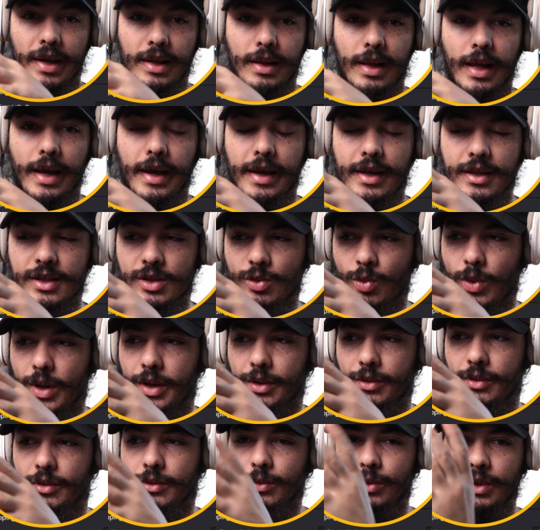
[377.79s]
clients
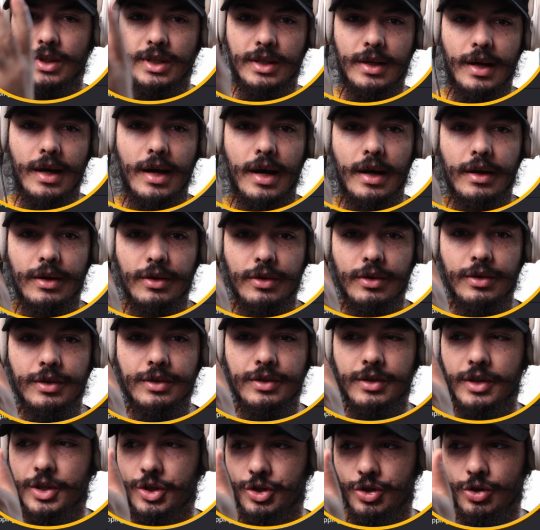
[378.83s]
when we are
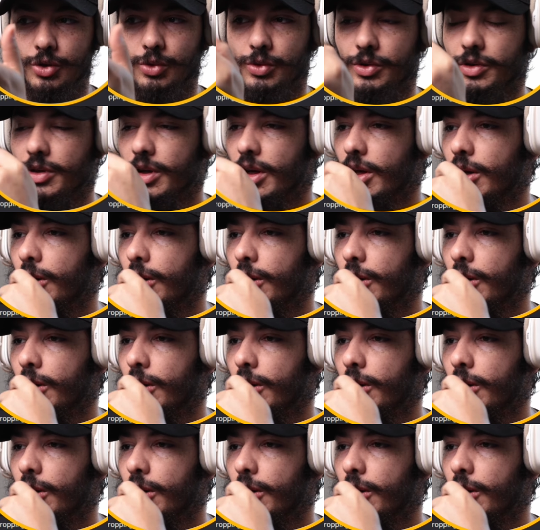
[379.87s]
on the shoot,